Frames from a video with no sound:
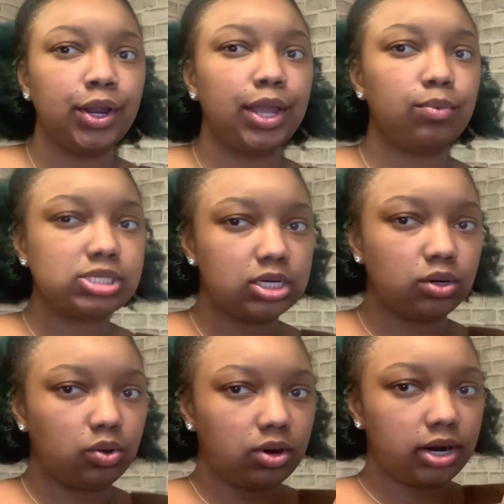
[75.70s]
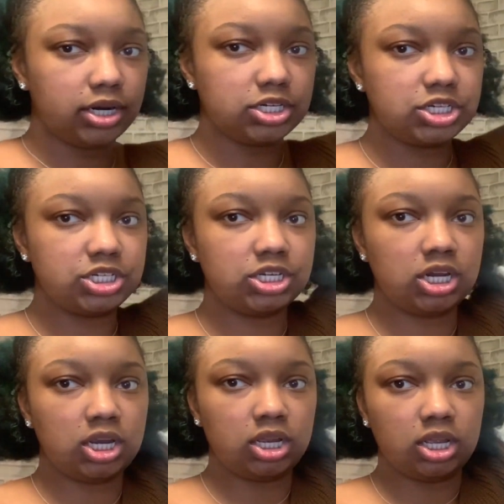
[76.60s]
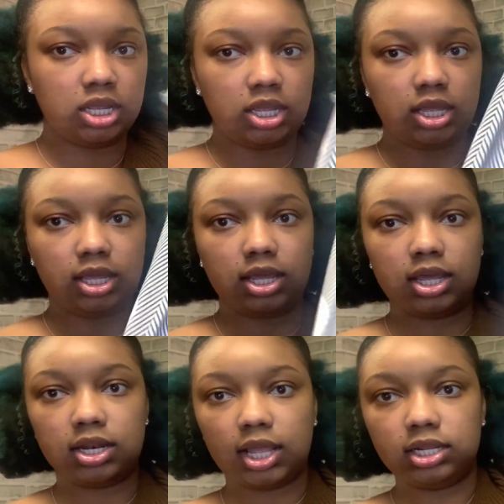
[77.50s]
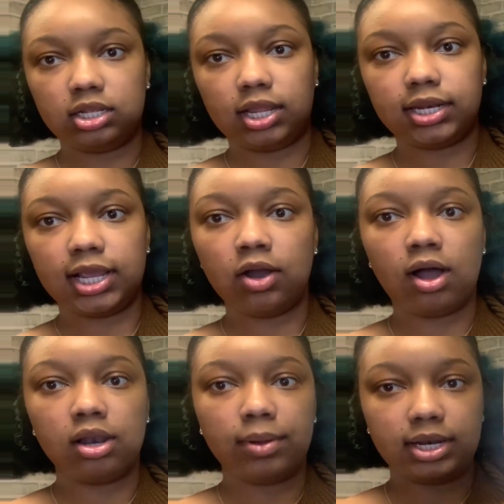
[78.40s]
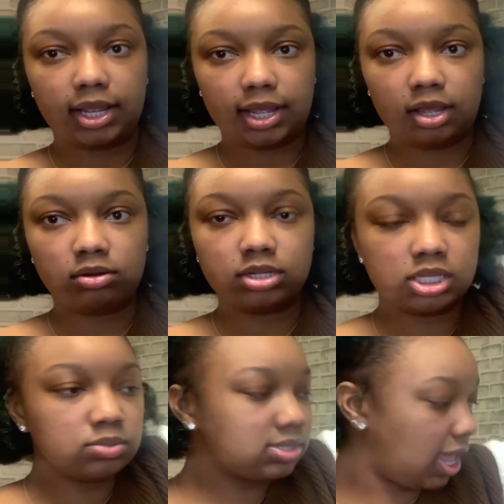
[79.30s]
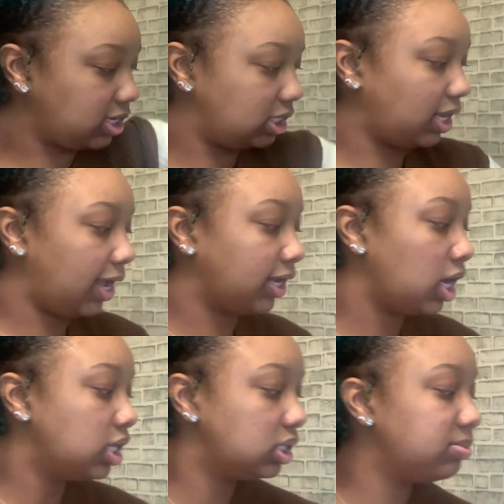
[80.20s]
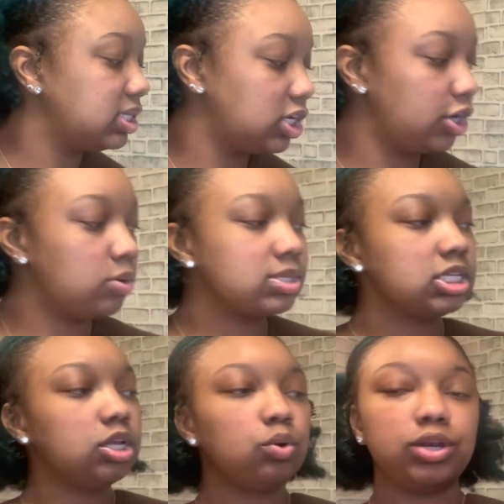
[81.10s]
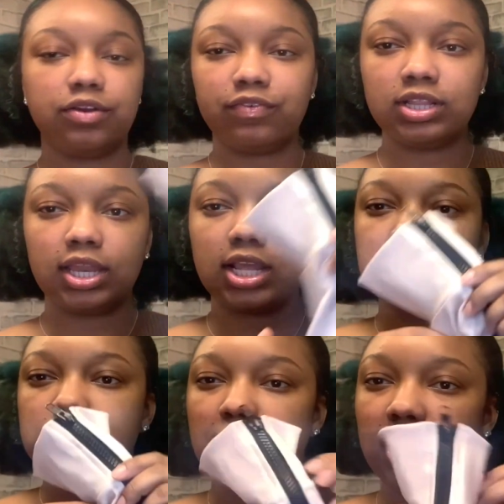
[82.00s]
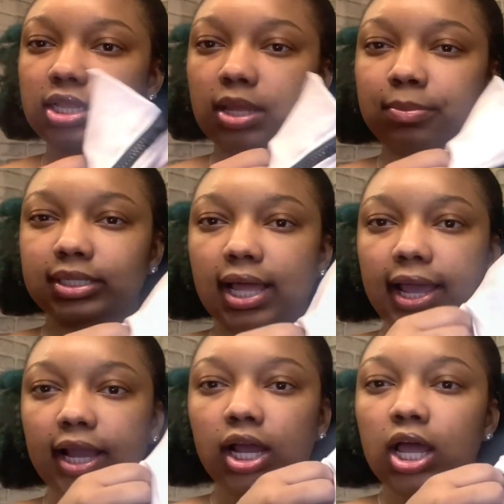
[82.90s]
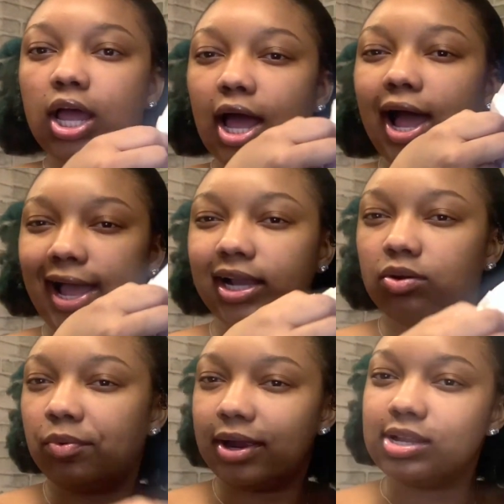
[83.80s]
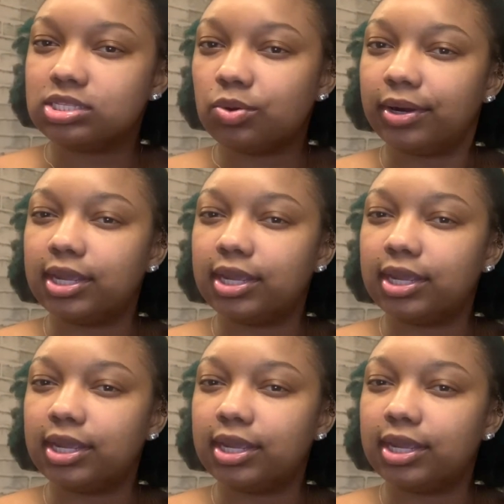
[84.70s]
was in a large. And they look like they go all the way down. This was actually like, the material was a little different than expected, but like I could wear it to work